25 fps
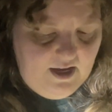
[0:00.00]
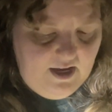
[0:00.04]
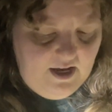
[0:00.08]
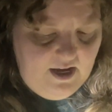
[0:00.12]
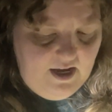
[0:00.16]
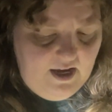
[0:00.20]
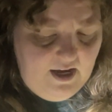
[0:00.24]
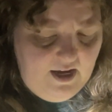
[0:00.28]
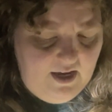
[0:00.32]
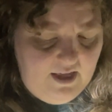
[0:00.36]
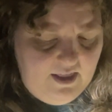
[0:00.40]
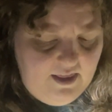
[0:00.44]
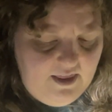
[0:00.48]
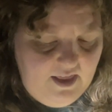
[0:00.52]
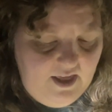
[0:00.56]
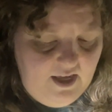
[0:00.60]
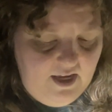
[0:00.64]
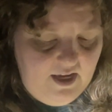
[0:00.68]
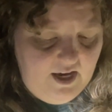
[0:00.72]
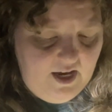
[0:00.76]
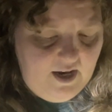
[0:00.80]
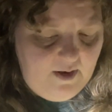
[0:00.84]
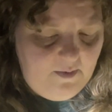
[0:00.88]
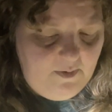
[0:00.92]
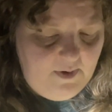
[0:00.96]
I think
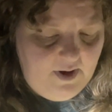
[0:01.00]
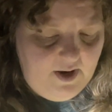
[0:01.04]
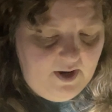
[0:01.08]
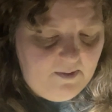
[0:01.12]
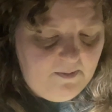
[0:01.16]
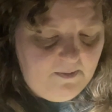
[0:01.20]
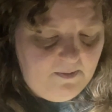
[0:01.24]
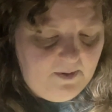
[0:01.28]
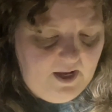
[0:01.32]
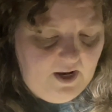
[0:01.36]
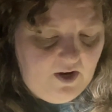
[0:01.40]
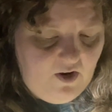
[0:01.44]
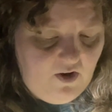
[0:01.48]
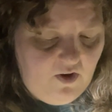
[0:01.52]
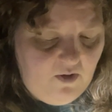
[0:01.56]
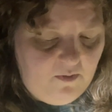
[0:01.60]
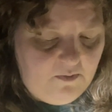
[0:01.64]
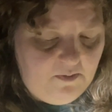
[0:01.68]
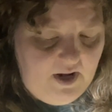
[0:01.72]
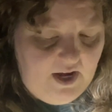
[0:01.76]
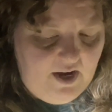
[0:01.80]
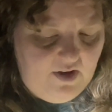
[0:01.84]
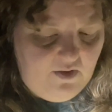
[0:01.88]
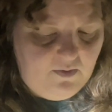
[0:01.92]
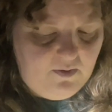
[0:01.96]
I'd better get home
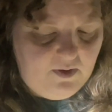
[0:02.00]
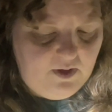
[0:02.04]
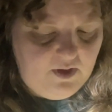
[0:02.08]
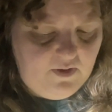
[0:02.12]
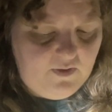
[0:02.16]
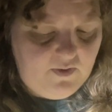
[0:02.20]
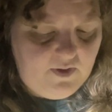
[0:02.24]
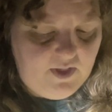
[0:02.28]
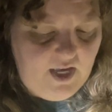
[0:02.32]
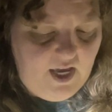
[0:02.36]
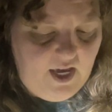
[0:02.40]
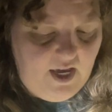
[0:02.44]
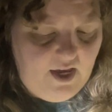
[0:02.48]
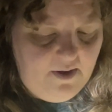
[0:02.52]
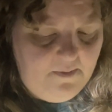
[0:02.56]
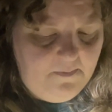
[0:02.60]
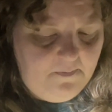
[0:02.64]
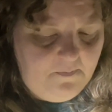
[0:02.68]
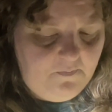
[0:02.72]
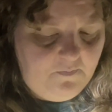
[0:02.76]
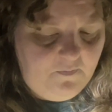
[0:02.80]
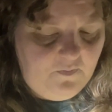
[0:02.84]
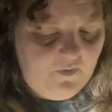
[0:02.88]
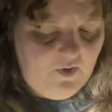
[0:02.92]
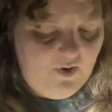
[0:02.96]
now, you say,
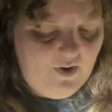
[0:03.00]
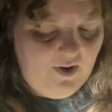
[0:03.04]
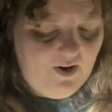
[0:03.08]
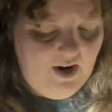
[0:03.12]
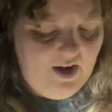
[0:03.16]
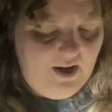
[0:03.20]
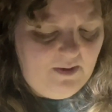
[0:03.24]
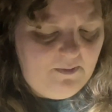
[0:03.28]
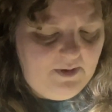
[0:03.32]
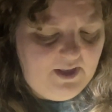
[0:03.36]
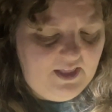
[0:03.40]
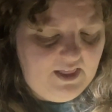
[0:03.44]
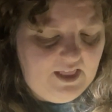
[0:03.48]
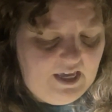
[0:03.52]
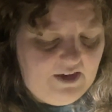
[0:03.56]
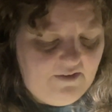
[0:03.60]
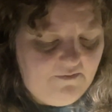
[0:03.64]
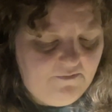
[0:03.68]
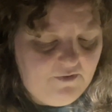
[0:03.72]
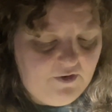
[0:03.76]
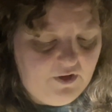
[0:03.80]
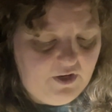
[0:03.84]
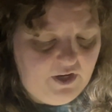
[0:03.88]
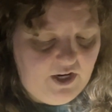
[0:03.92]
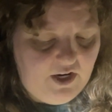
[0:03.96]
or I'll be late
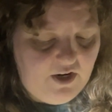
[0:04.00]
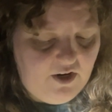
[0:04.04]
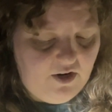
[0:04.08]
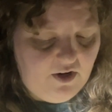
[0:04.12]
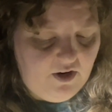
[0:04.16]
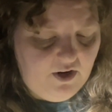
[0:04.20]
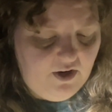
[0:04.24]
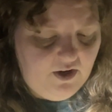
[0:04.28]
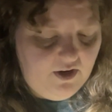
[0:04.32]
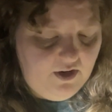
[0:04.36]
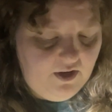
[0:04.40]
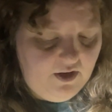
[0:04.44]
for dinner.